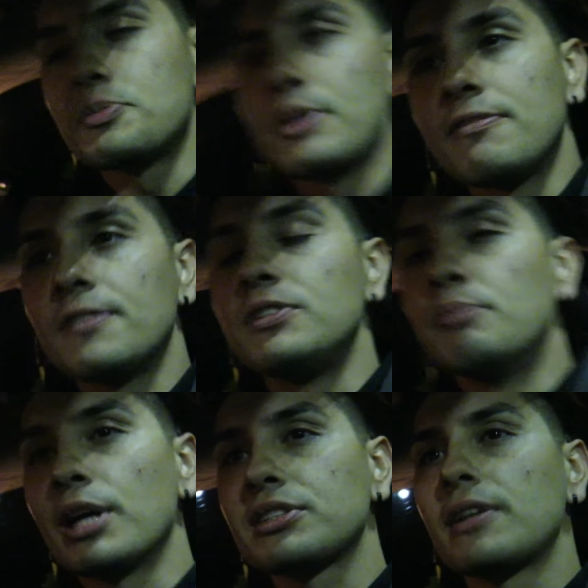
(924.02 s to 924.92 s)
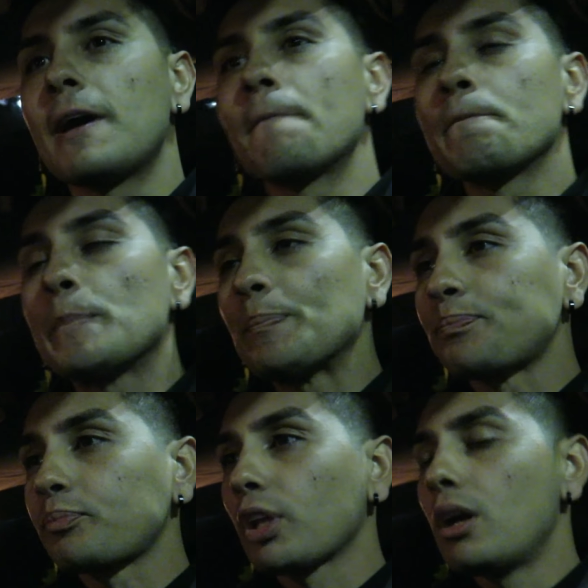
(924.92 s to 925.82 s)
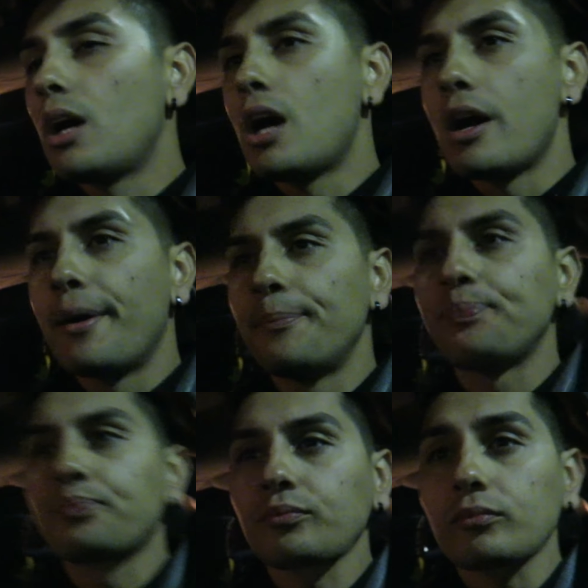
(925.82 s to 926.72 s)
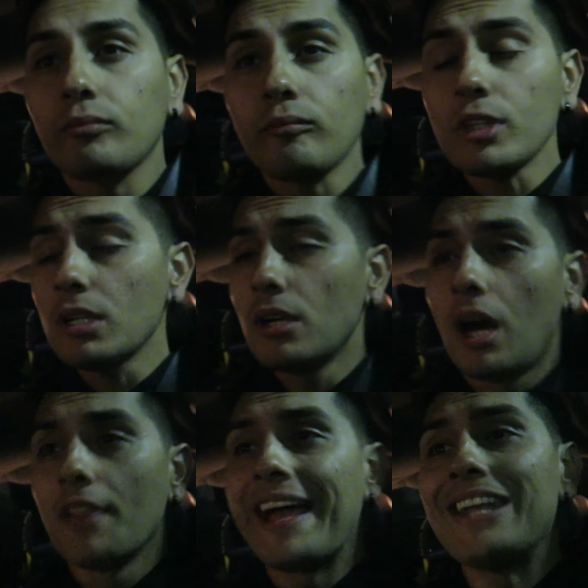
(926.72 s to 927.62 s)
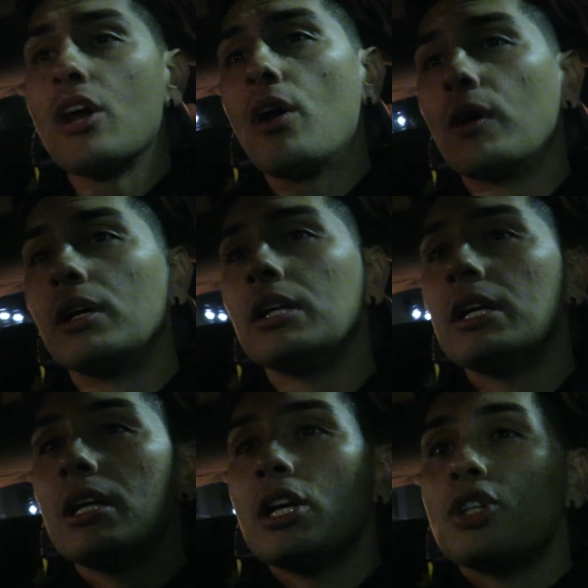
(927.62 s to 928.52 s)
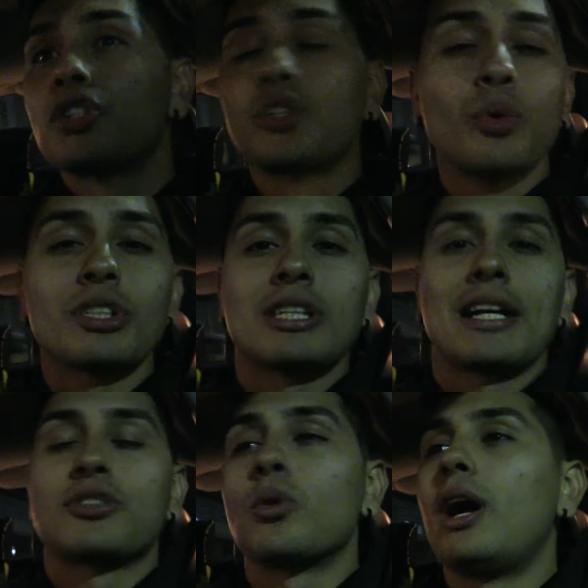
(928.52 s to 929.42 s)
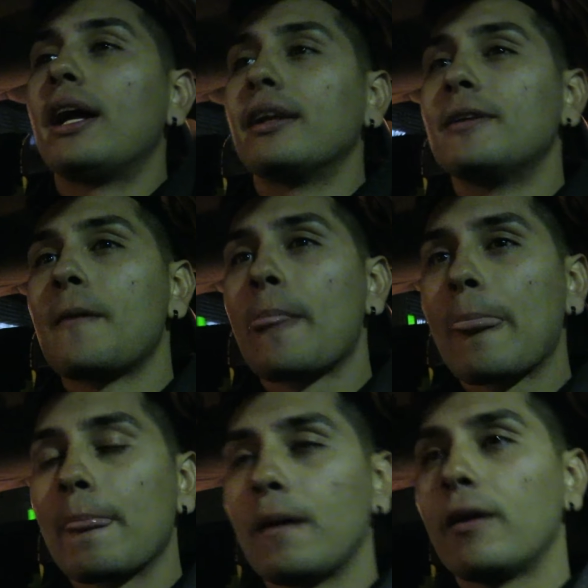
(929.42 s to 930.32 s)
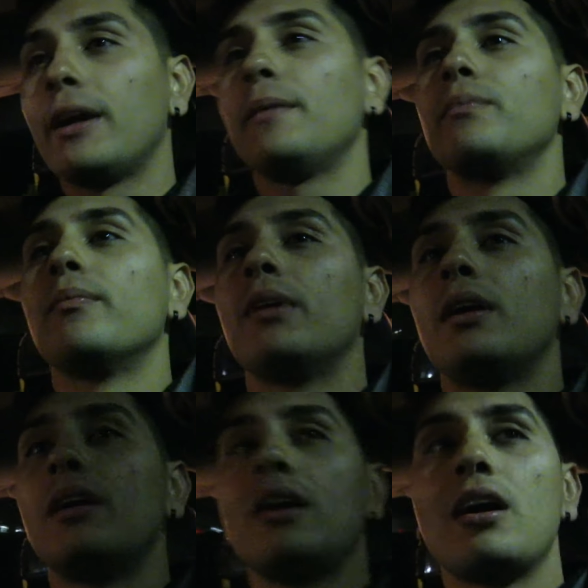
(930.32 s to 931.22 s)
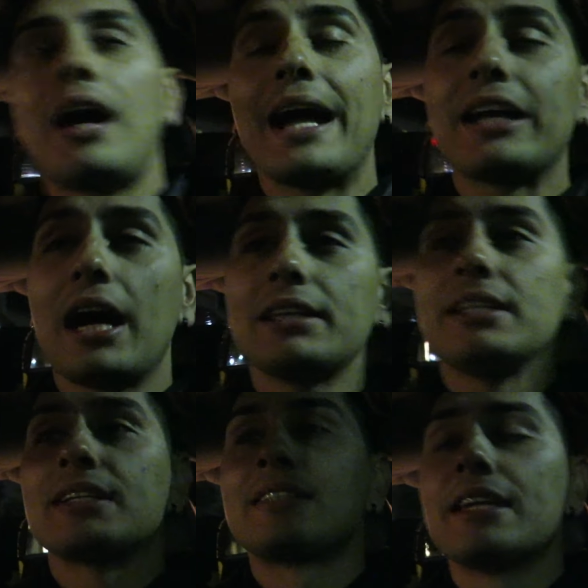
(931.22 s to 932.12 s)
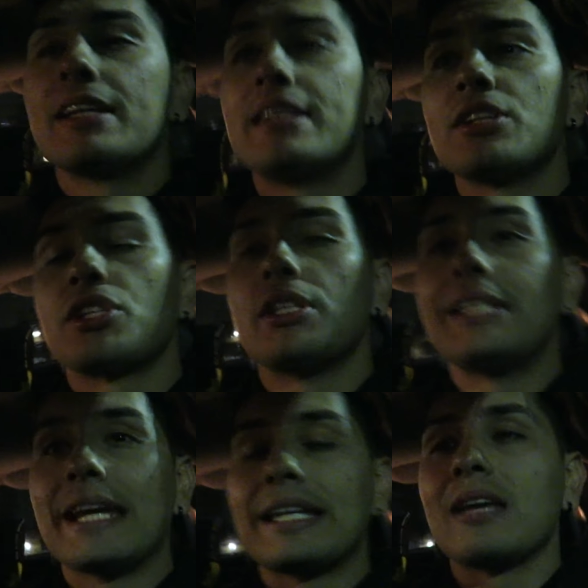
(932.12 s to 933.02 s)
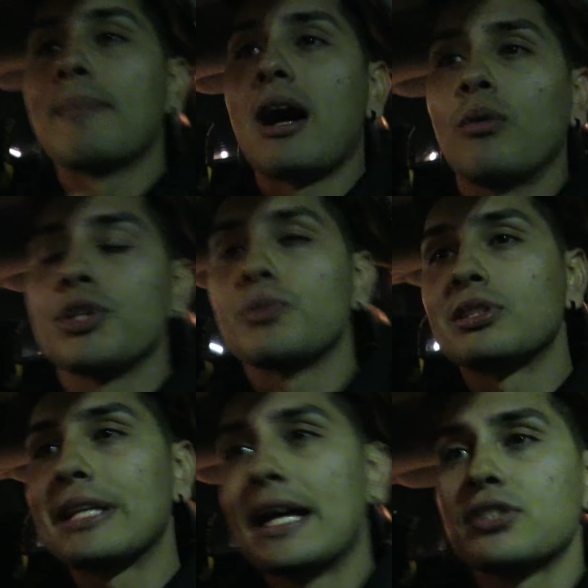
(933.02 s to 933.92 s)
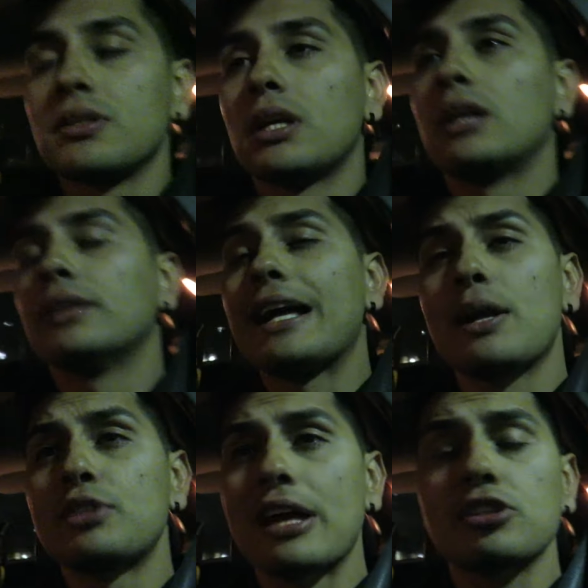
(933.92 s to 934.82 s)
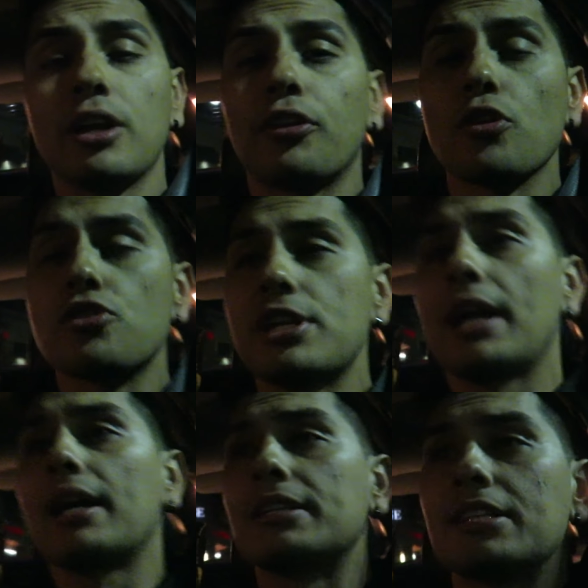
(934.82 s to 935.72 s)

to spend 50 bucks on that. Um, on that note, Suicide Squad, all right? I got the extended edition the day it came out, which was last, uh, last, it was actually on Thursday. I got the